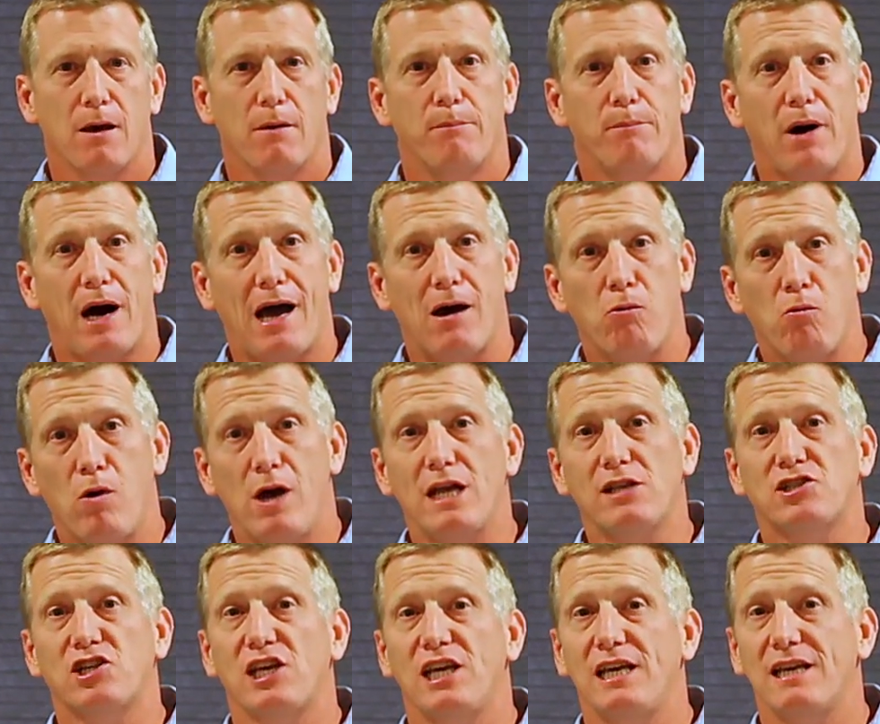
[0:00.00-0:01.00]
by
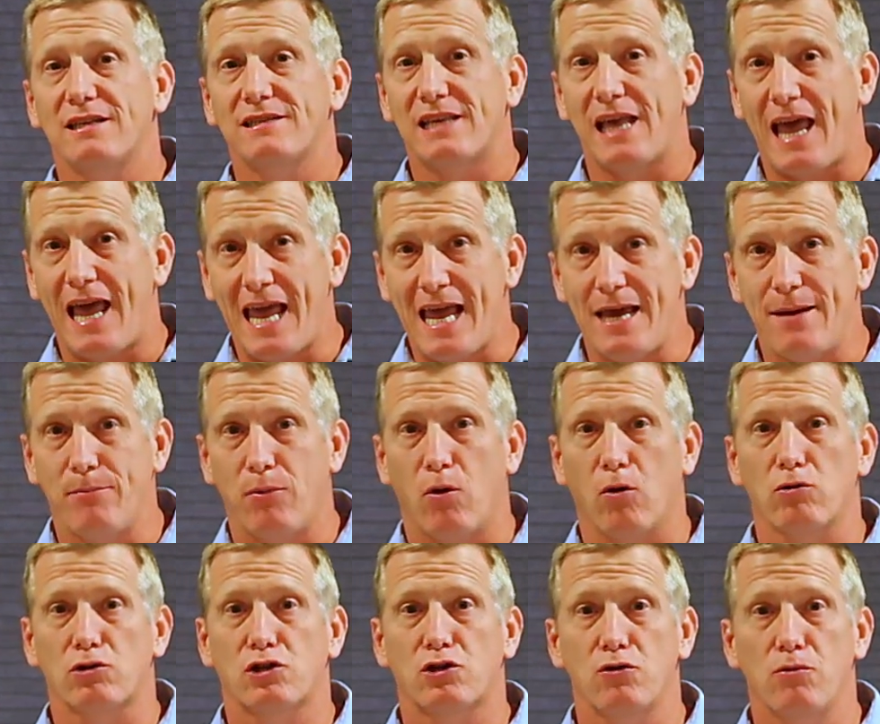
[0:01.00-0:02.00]
which he is
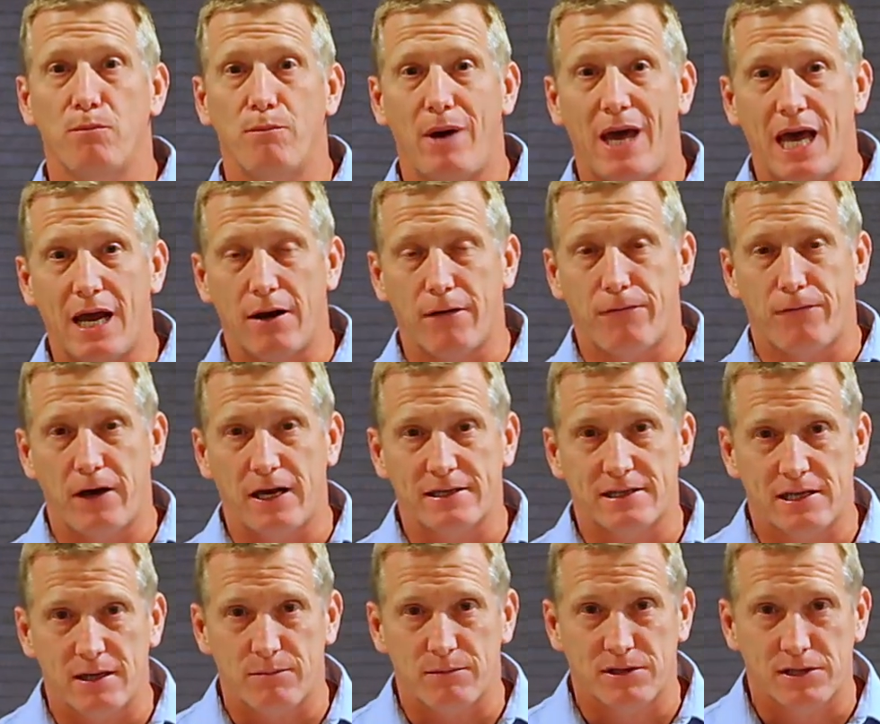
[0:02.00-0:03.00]
able to manifest
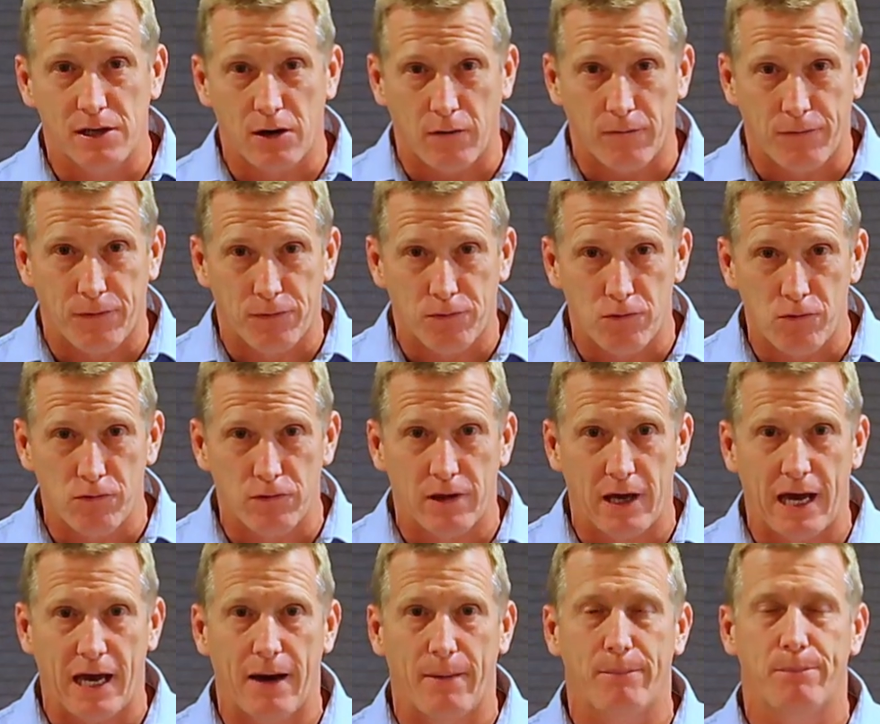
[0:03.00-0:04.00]
himself through
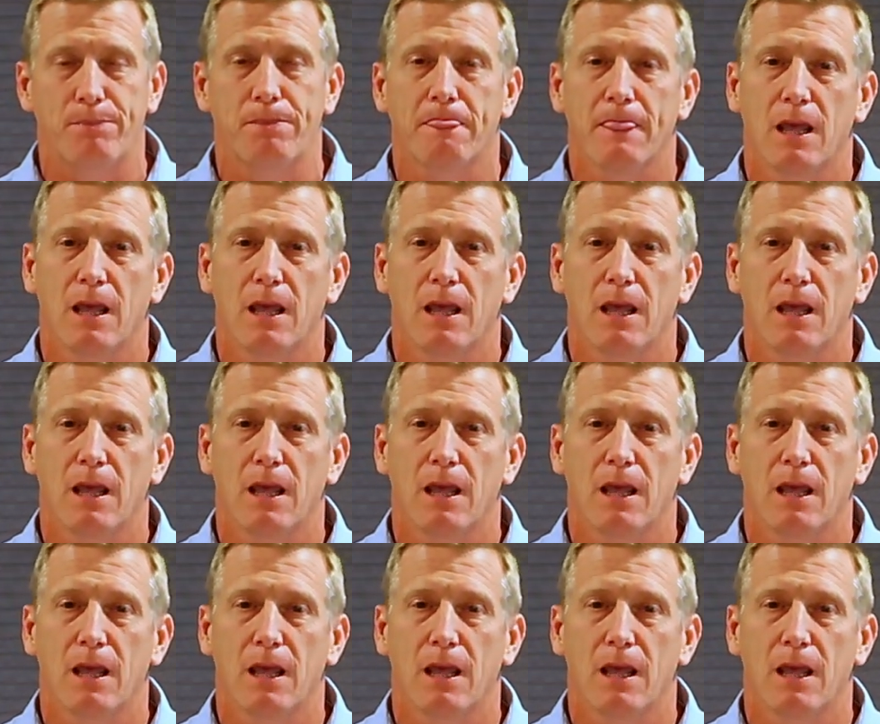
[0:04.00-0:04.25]
them